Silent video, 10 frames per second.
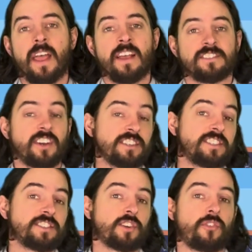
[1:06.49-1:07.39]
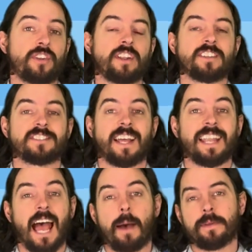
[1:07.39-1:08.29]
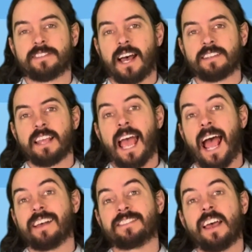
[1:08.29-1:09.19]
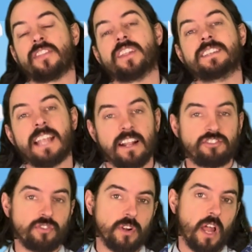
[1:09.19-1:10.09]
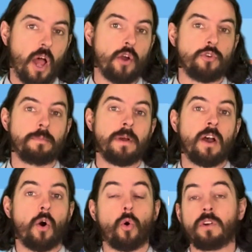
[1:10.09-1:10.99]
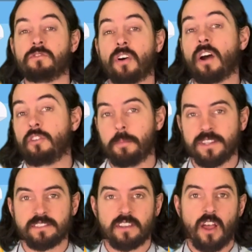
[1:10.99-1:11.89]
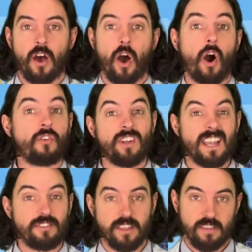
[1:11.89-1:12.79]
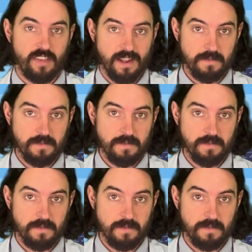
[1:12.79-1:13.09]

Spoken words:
Scientists often understand a habitat as the natural home or environment of a living thing.